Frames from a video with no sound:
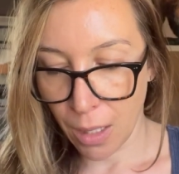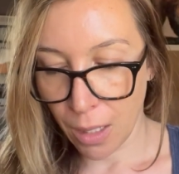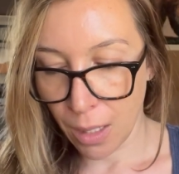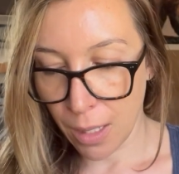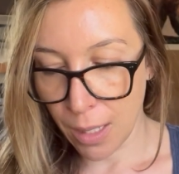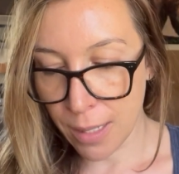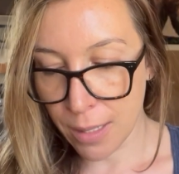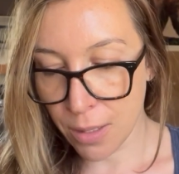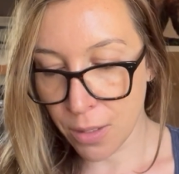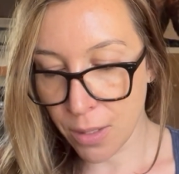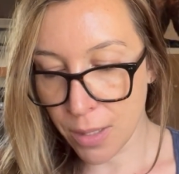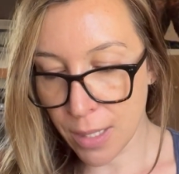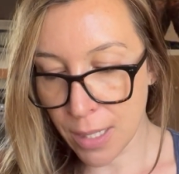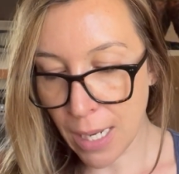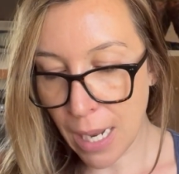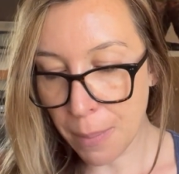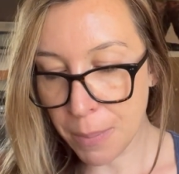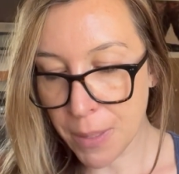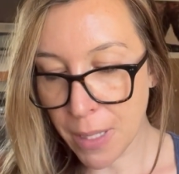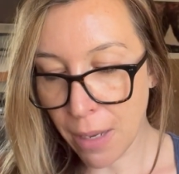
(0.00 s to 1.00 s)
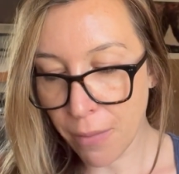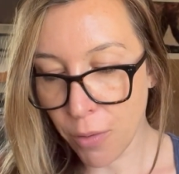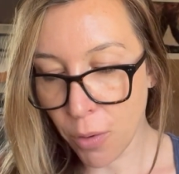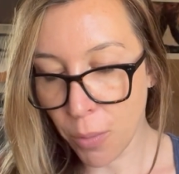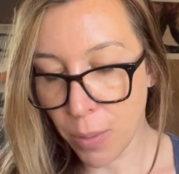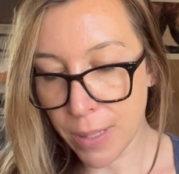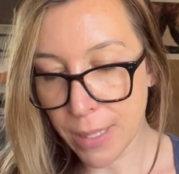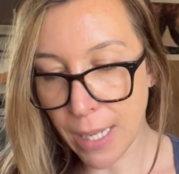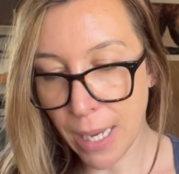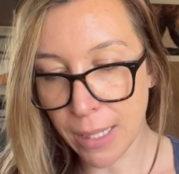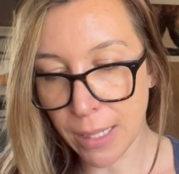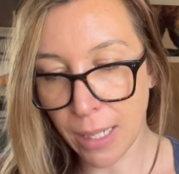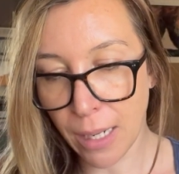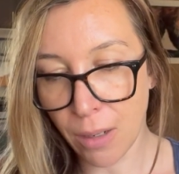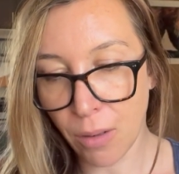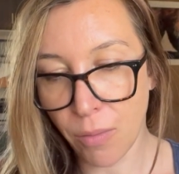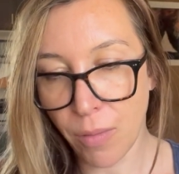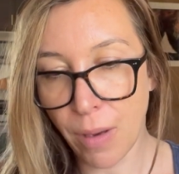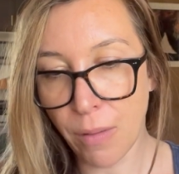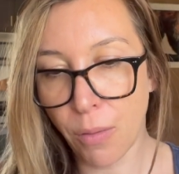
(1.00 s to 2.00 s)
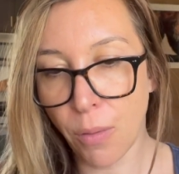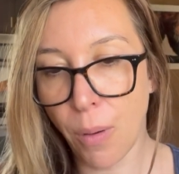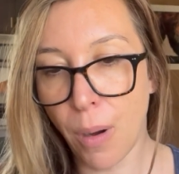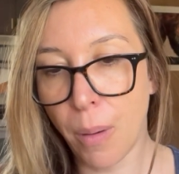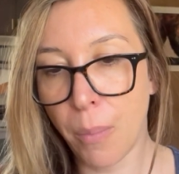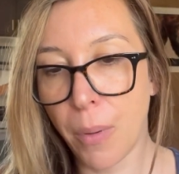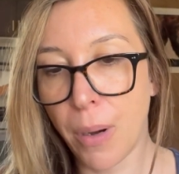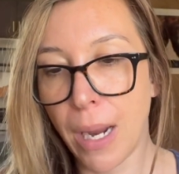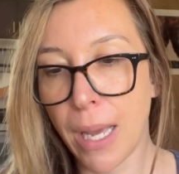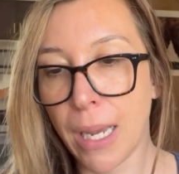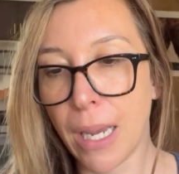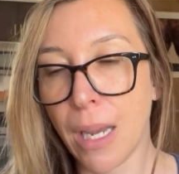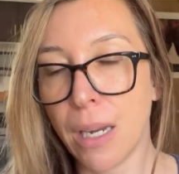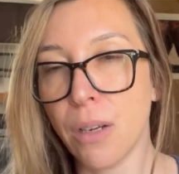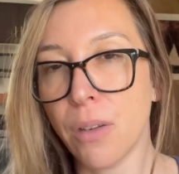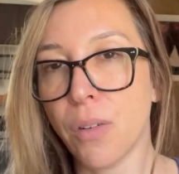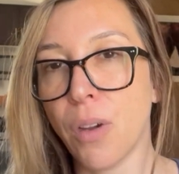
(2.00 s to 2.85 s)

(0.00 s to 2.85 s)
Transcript: the steps I've always had kind of everywhere, but I kind of